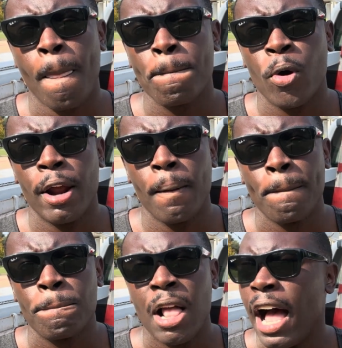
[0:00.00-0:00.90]
Right?
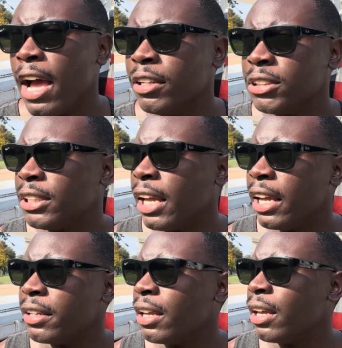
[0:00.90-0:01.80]
I
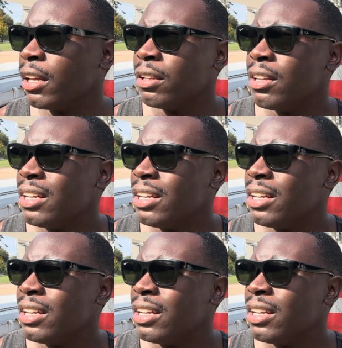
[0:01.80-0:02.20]
understand, yeah,